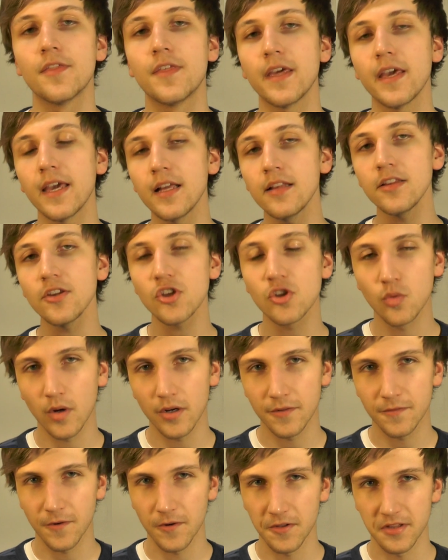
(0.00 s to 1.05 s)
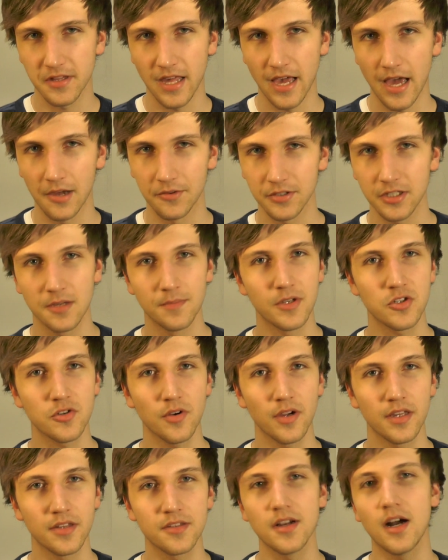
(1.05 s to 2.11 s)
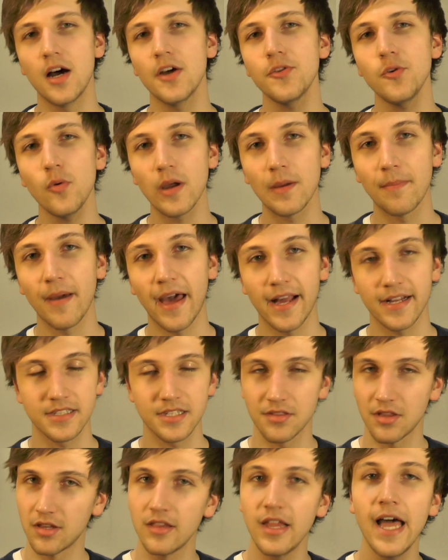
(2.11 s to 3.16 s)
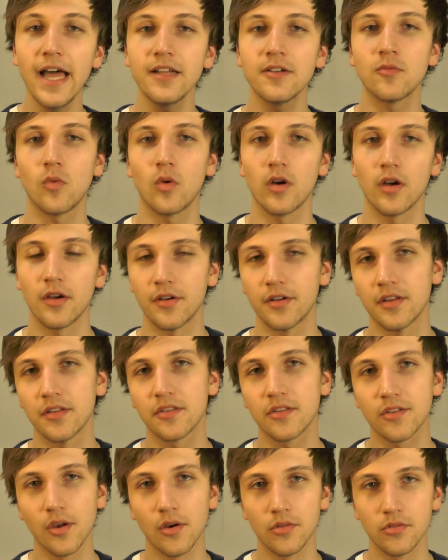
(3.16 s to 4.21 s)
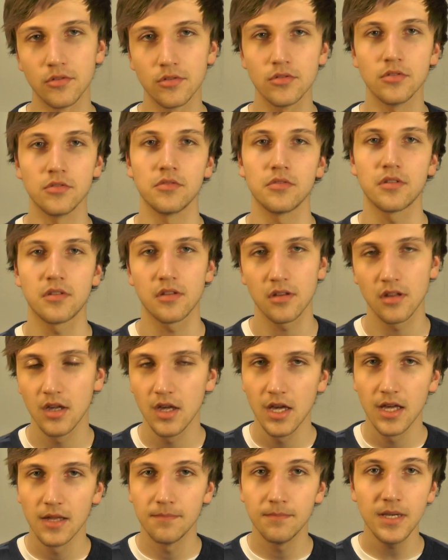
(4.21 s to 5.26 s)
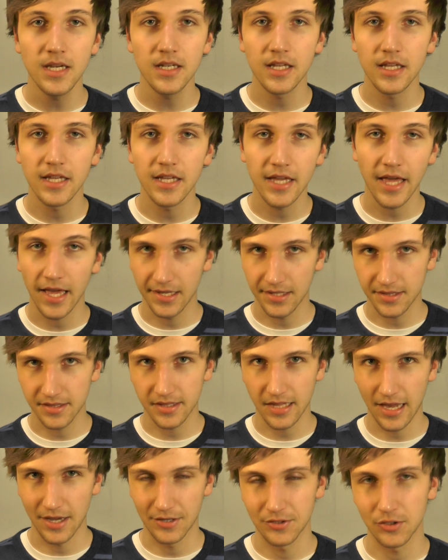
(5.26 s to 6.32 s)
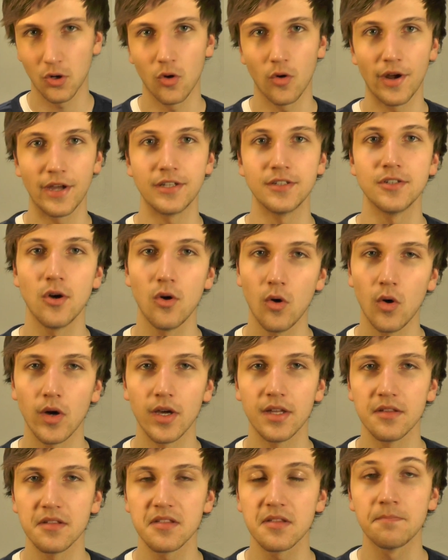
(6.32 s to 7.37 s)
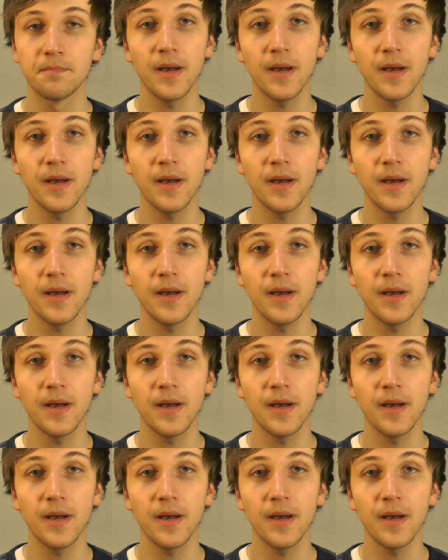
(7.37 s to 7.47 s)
The English word for sound can be traced all the way back to the Latin word sonus, meaning a sound or a noise.